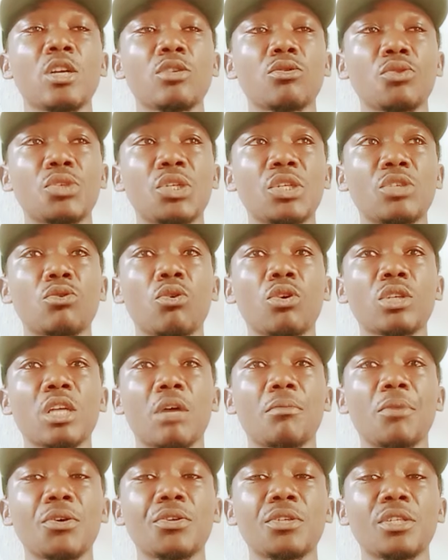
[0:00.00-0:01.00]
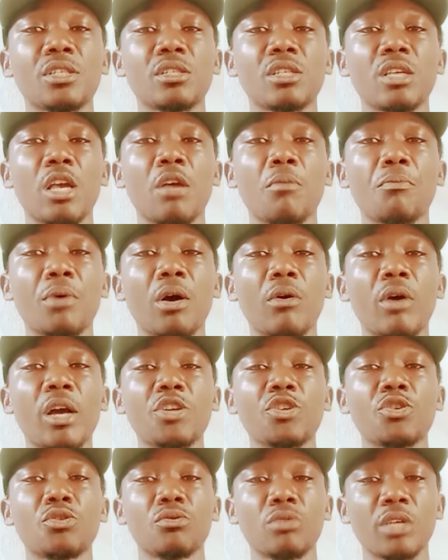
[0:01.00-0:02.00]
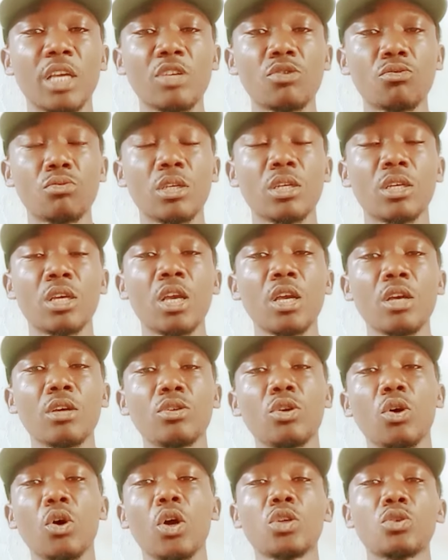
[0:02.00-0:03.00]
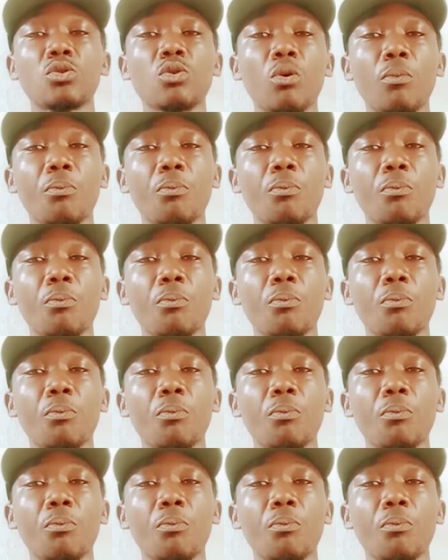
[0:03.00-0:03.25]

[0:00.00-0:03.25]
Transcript: to discuss about this Empower issue next week. They also